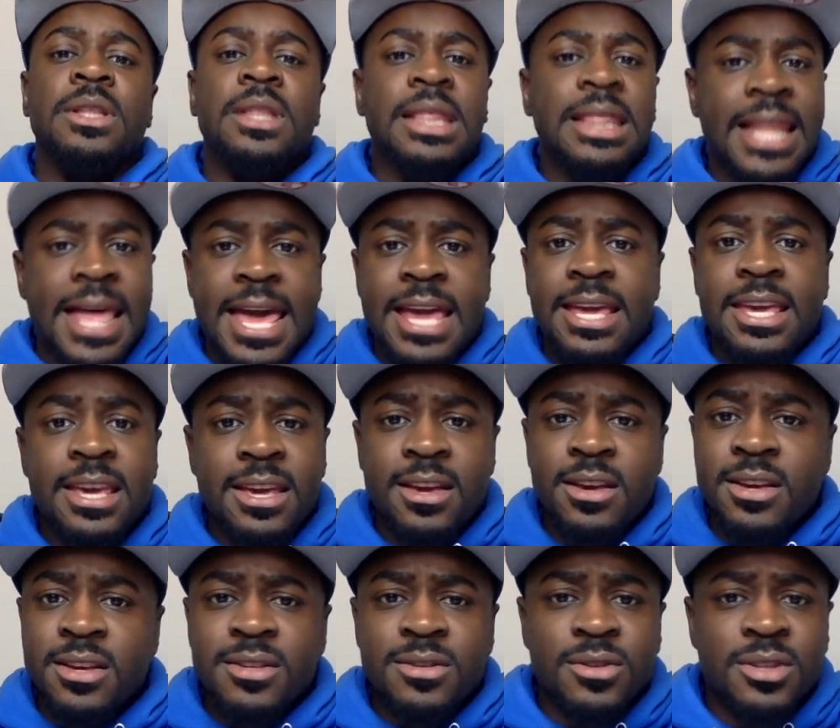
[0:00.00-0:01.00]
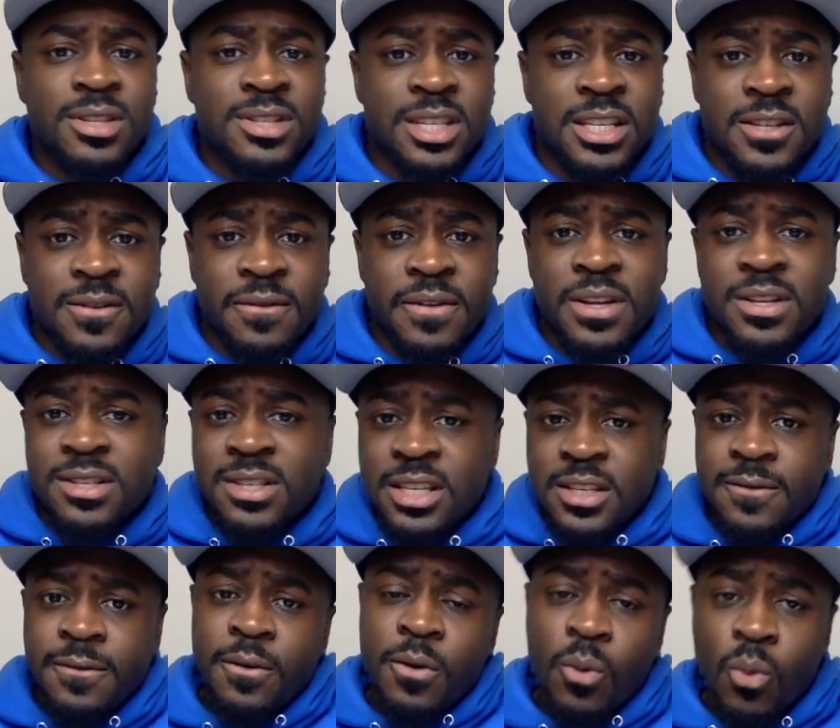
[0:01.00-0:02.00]
Lanky, he's 6 feet,
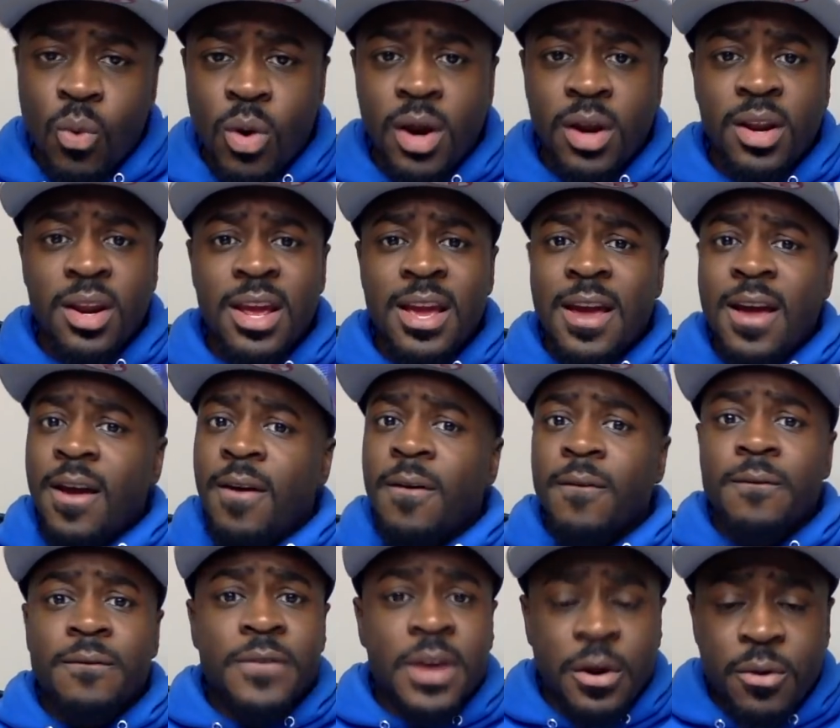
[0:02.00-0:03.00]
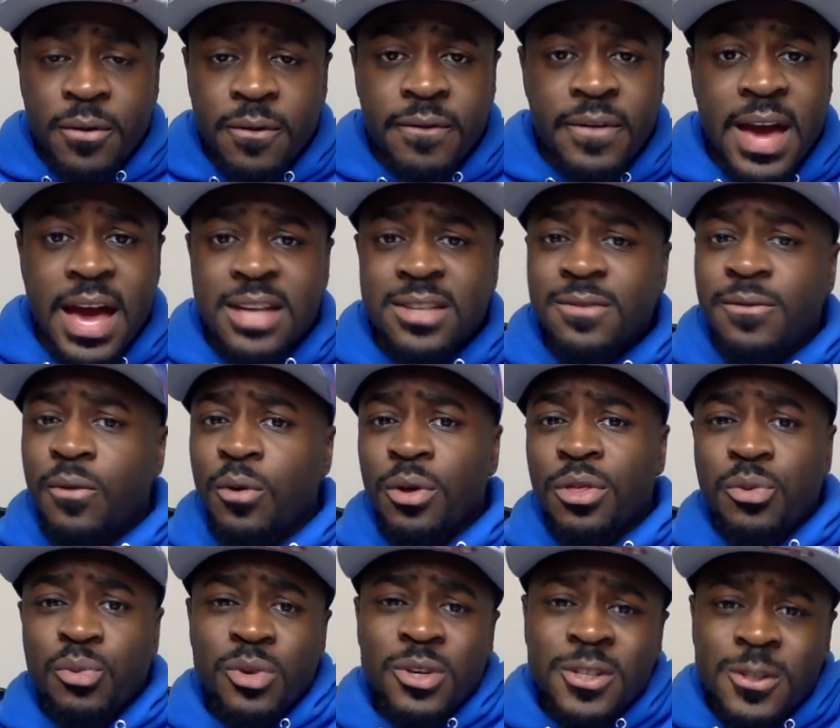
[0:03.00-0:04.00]
6 foot one, very fast,
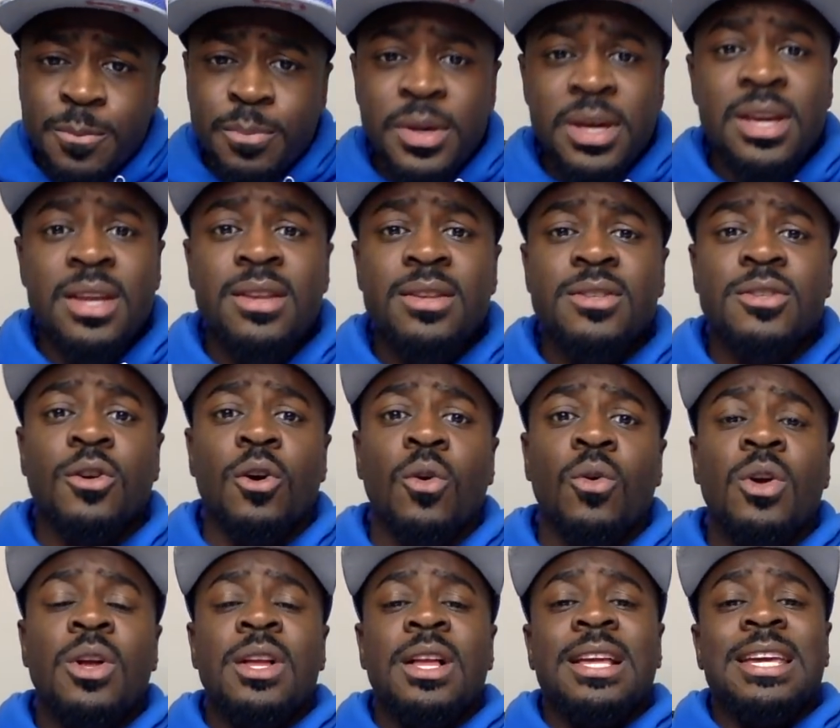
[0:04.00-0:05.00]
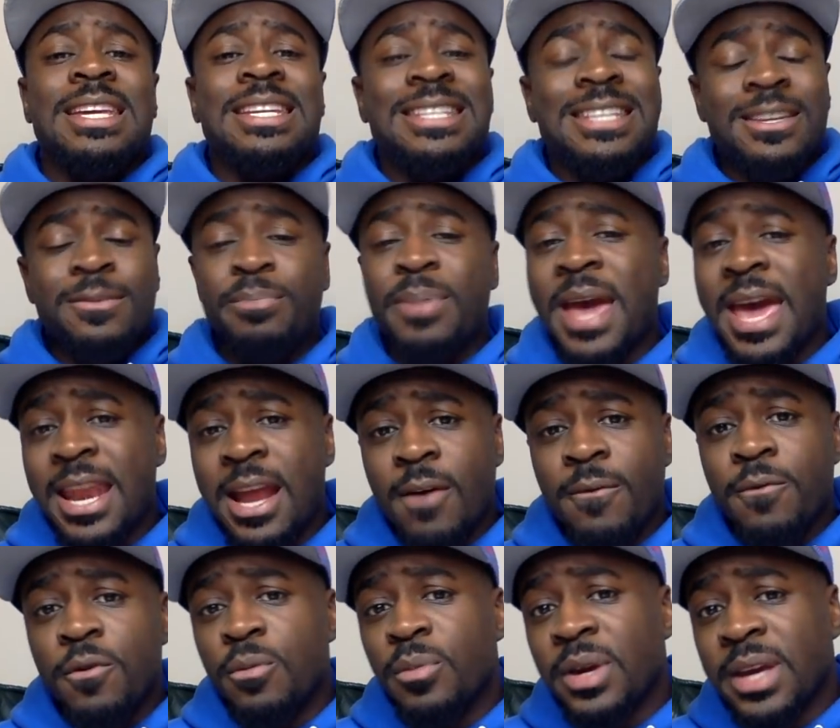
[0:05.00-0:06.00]
4.3 speed. So it did pan
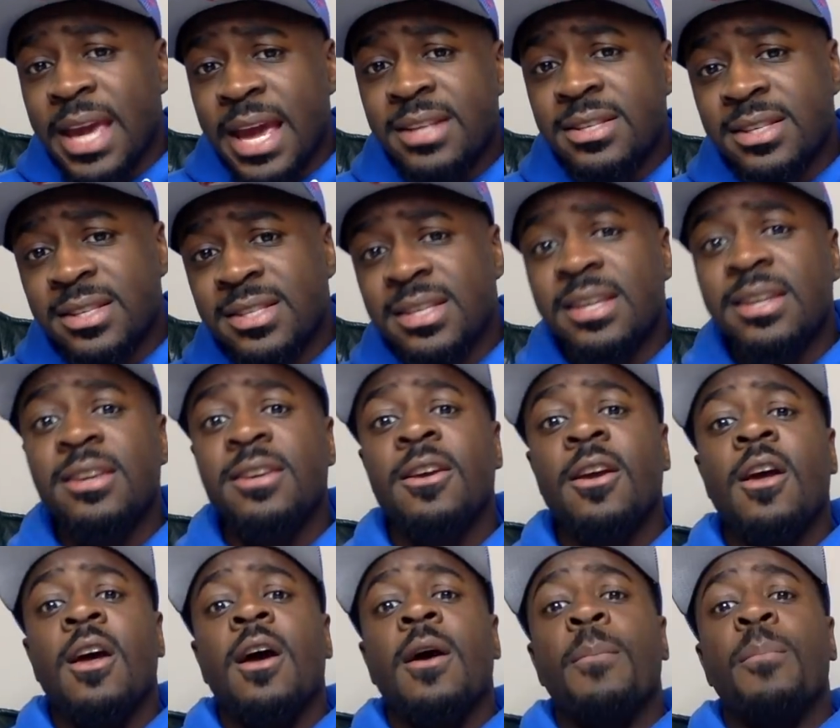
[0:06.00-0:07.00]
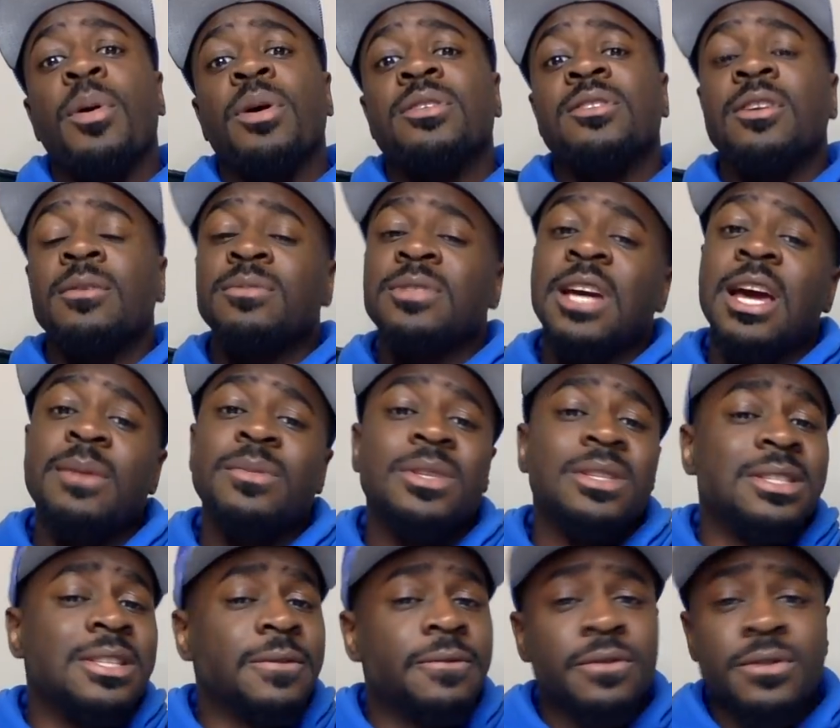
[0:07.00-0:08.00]
out for him in Kansas City, but sometimes a
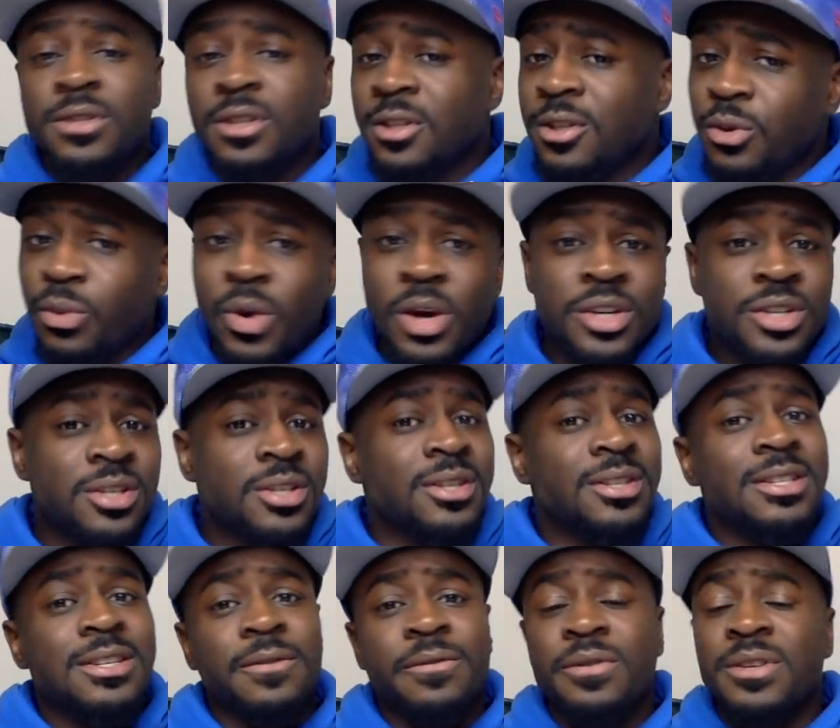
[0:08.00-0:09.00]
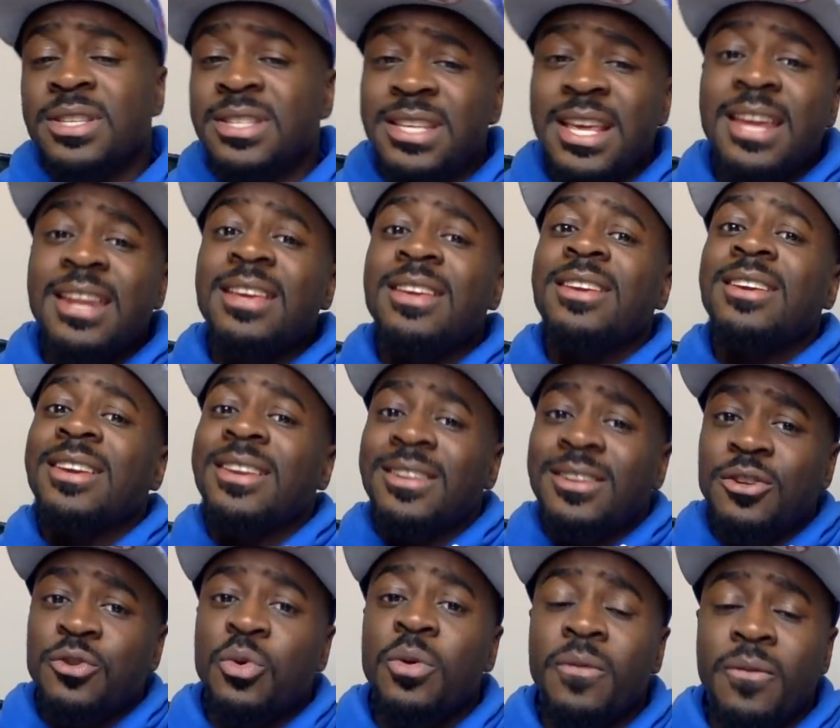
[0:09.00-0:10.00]
different situation, a different setting
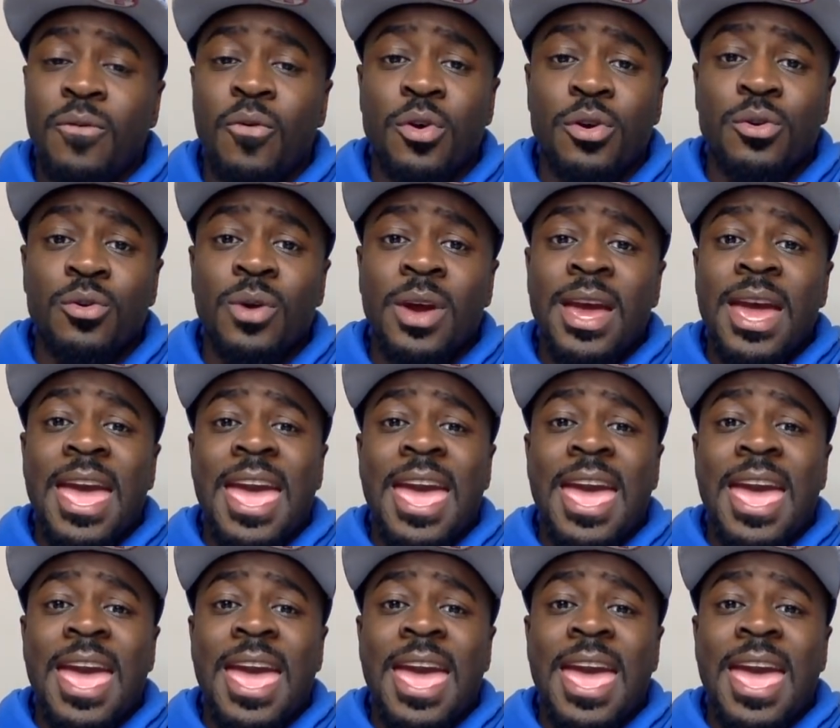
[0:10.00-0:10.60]
can do it for you.